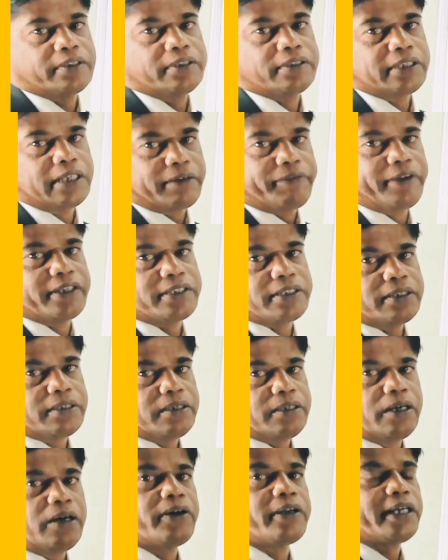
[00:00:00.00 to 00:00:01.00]
surface
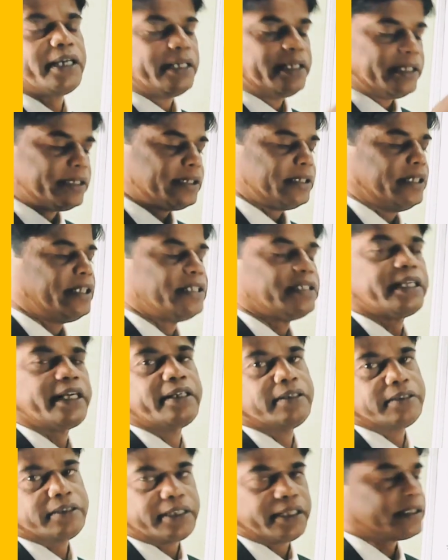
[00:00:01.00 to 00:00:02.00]
or its
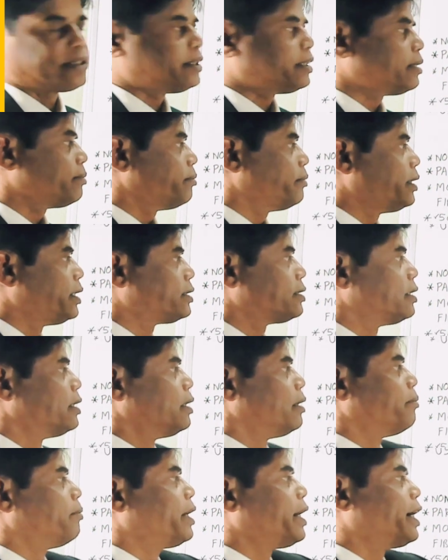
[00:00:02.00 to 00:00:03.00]
inside structure means
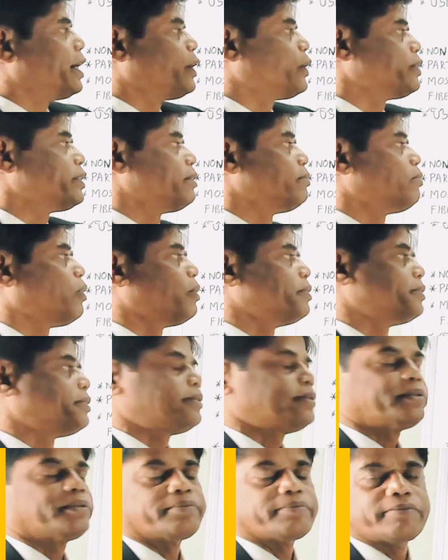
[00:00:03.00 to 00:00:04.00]
by hydrogen
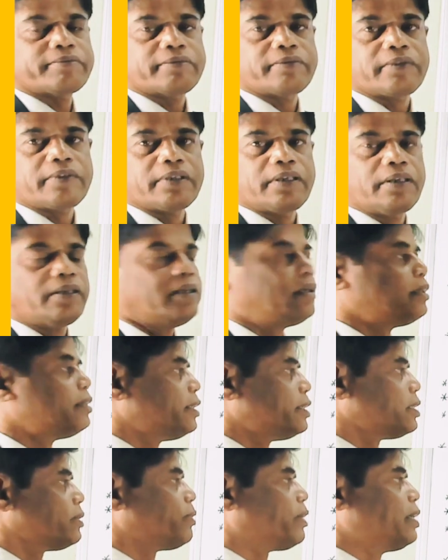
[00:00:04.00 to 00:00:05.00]
bonds.
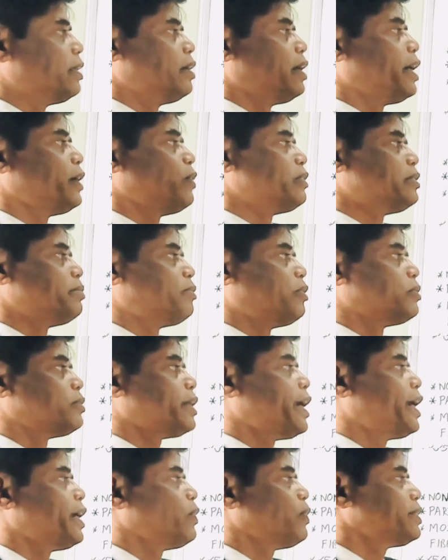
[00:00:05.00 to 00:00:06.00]
This is one hydrogen bonds.
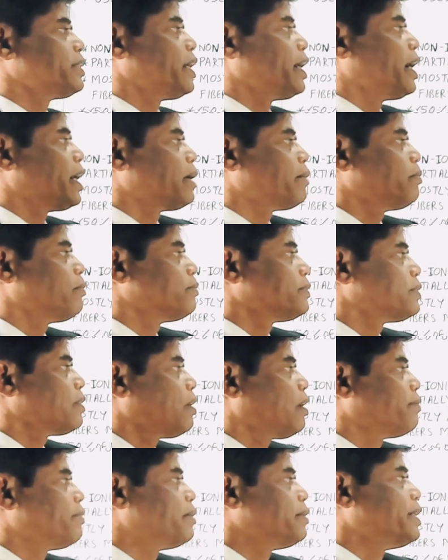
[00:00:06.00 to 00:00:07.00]
Hydrogen atom
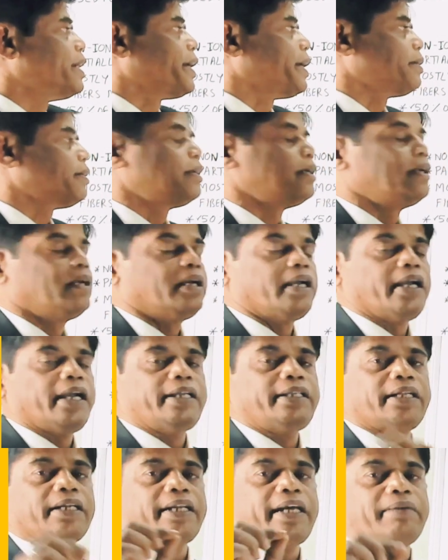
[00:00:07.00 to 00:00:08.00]
of the dye.
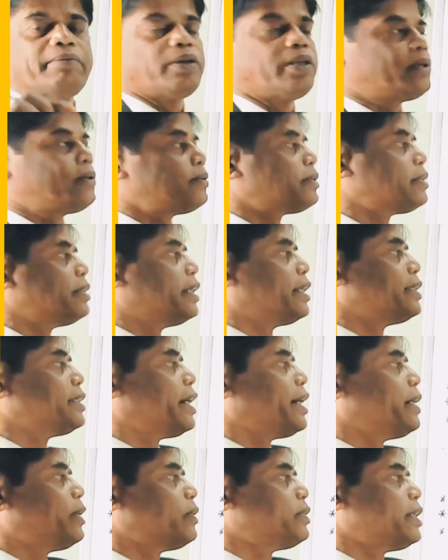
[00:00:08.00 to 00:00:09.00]
In the dye molecules, there is
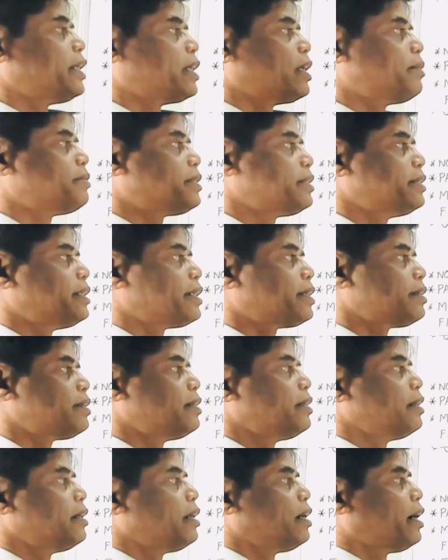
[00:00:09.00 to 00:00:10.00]
hydrogen atoms in there,
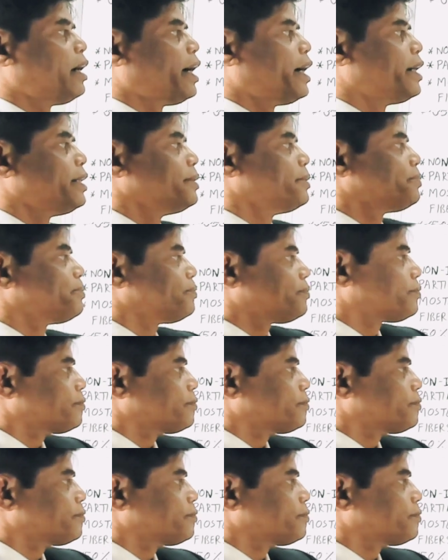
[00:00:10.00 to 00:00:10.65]
and